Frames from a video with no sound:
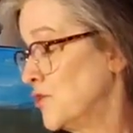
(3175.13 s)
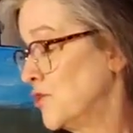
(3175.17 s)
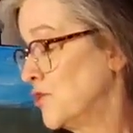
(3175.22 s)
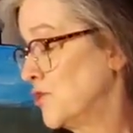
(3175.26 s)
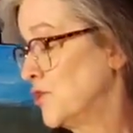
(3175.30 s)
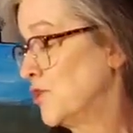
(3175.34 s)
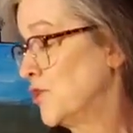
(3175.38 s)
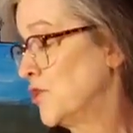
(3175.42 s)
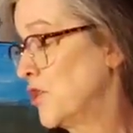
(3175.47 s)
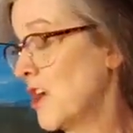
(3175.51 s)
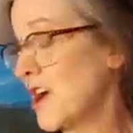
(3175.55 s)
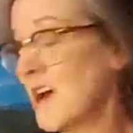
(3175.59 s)

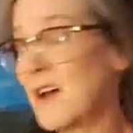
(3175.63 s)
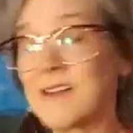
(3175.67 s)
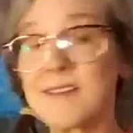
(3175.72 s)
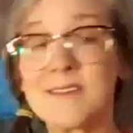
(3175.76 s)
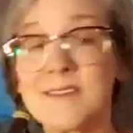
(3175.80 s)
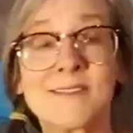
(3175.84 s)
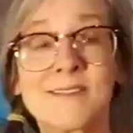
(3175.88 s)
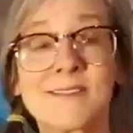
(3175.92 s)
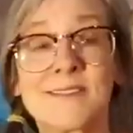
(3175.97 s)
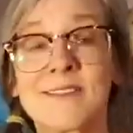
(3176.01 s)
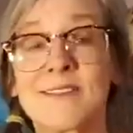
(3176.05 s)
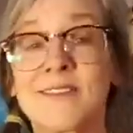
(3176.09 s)

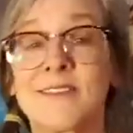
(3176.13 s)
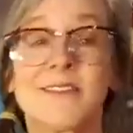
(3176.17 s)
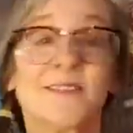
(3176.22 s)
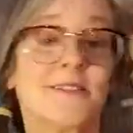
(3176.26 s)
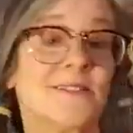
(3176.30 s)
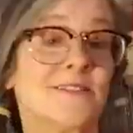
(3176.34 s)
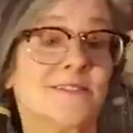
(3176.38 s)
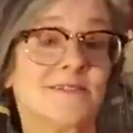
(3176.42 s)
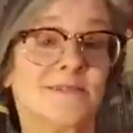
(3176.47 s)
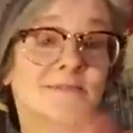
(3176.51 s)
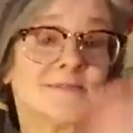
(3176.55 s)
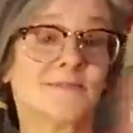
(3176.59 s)
just
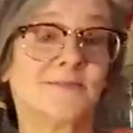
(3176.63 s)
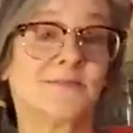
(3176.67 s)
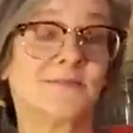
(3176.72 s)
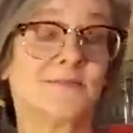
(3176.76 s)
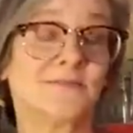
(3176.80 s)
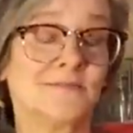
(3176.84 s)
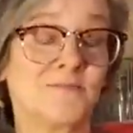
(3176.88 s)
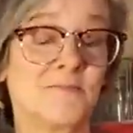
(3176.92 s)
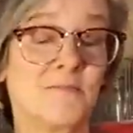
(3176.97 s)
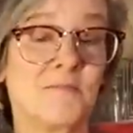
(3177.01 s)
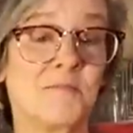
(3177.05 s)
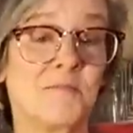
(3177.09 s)

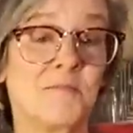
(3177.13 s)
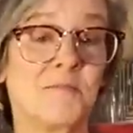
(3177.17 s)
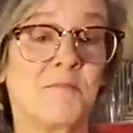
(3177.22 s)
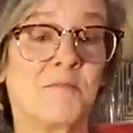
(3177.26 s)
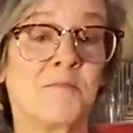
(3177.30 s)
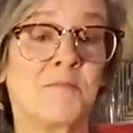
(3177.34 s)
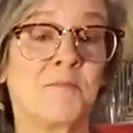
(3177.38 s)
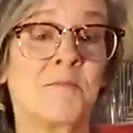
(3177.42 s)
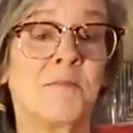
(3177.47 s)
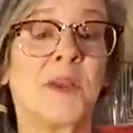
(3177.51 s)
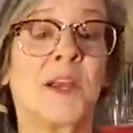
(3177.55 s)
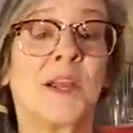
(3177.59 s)

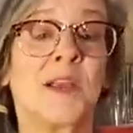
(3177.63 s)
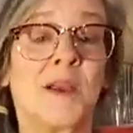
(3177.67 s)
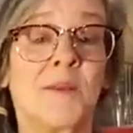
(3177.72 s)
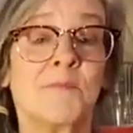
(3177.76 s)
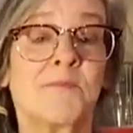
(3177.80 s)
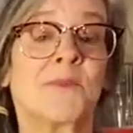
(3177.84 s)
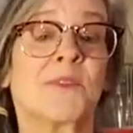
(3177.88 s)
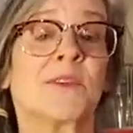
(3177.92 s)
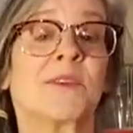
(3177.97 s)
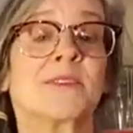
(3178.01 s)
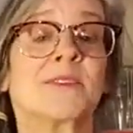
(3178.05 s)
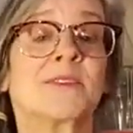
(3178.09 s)
pick
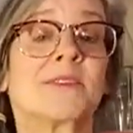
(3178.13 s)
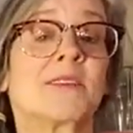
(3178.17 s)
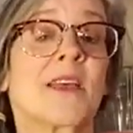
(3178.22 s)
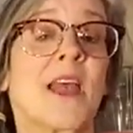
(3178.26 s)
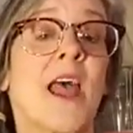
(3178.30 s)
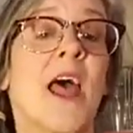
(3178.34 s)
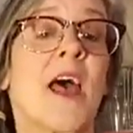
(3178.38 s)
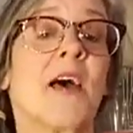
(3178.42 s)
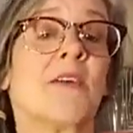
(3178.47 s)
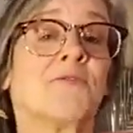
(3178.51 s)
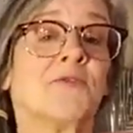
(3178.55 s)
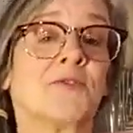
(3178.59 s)
up this
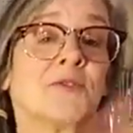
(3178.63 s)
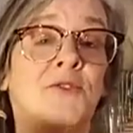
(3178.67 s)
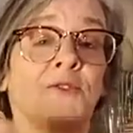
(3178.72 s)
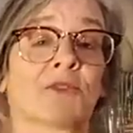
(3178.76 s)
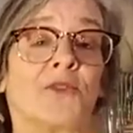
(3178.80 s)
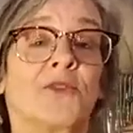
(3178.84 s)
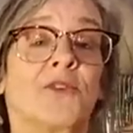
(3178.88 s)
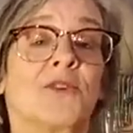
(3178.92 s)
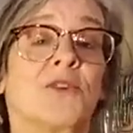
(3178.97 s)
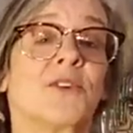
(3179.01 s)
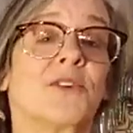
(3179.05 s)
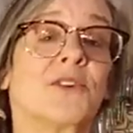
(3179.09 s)

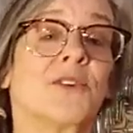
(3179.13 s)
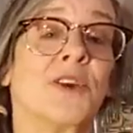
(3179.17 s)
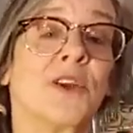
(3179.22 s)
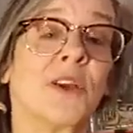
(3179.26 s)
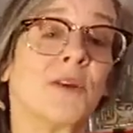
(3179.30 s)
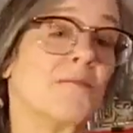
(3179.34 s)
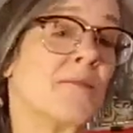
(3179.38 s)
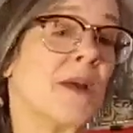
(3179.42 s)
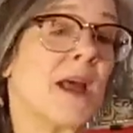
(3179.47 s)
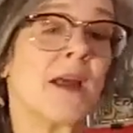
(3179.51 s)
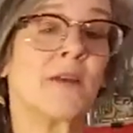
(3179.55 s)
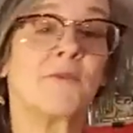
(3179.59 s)
after you
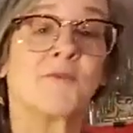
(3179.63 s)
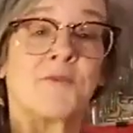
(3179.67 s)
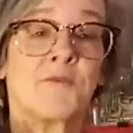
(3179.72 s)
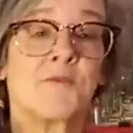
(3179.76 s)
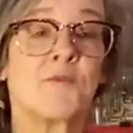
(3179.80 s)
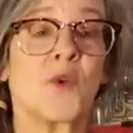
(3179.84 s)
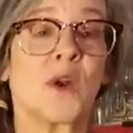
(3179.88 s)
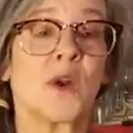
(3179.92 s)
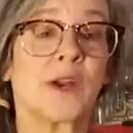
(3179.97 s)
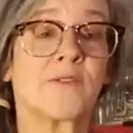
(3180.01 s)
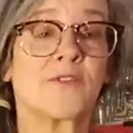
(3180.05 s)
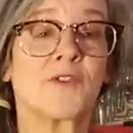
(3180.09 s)
get back from
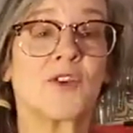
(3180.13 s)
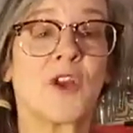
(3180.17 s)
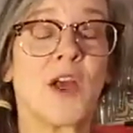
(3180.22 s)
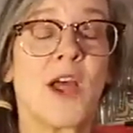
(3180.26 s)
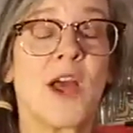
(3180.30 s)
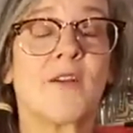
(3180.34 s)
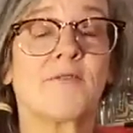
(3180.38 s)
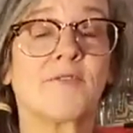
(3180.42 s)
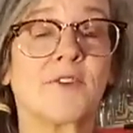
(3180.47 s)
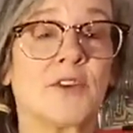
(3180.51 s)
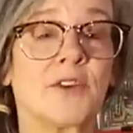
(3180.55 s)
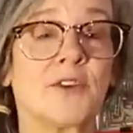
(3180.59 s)
whatever you
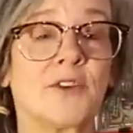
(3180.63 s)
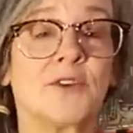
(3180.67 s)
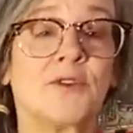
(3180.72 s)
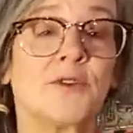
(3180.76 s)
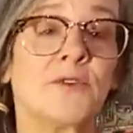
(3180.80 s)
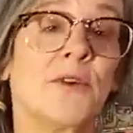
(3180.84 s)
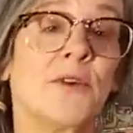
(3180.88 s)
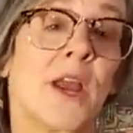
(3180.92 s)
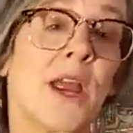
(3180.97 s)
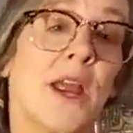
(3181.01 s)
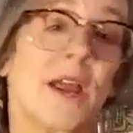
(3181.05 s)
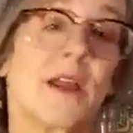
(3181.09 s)
have to
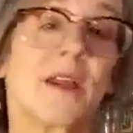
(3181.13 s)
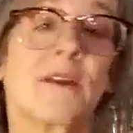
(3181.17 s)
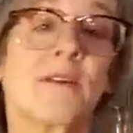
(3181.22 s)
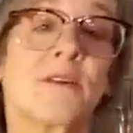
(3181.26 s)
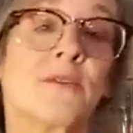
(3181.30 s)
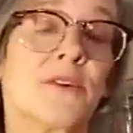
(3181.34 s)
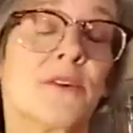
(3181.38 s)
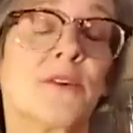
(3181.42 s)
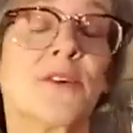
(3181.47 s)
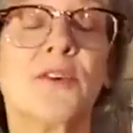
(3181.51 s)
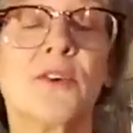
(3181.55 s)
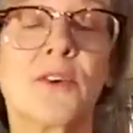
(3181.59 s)
do
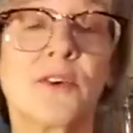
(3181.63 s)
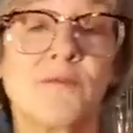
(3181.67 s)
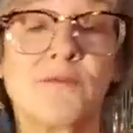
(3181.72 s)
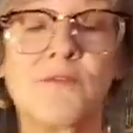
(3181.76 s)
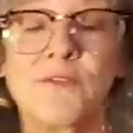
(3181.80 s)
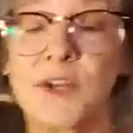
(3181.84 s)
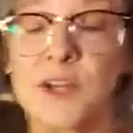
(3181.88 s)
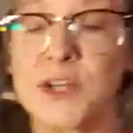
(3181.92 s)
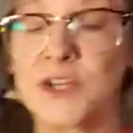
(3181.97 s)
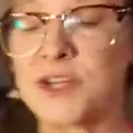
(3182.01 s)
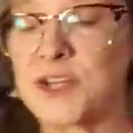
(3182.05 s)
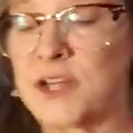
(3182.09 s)
and you can
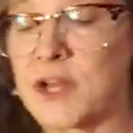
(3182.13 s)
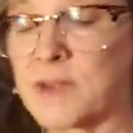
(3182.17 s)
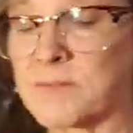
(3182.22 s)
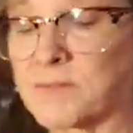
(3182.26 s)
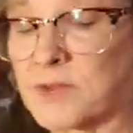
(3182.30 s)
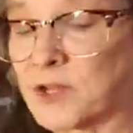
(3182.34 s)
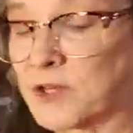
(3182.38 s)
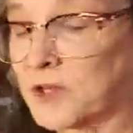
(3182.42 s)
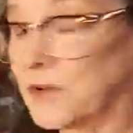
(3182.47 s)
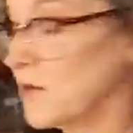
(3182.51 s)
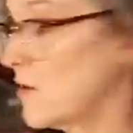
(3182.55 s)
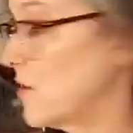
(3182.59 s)
finish it up
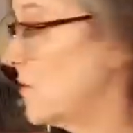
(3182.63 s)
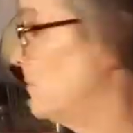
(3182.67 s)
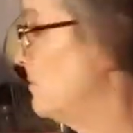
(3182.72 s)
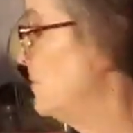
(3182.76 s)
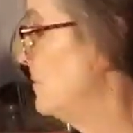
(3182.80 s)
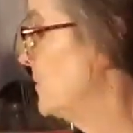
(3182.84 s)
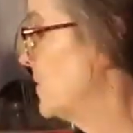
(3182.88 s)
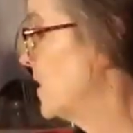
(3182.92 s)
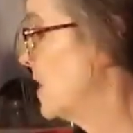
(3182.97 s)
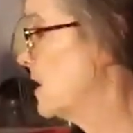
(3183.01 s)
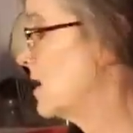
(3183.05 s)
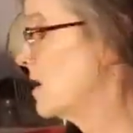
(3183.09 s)
on your own.
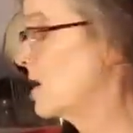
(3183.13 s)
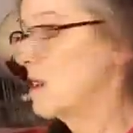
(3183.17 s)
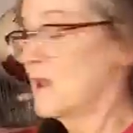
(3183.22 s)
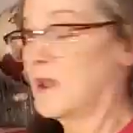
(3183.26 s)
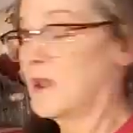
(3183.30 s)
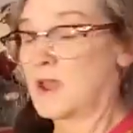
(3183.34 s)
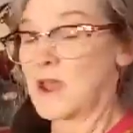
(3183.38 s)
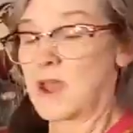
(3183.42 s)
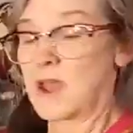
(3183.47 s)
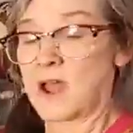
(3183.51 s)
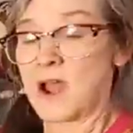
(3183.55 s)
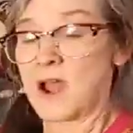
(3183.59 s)

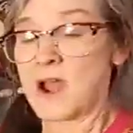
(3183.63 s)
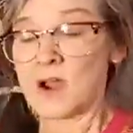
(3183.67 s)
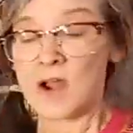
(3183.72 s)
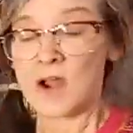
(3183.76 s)
All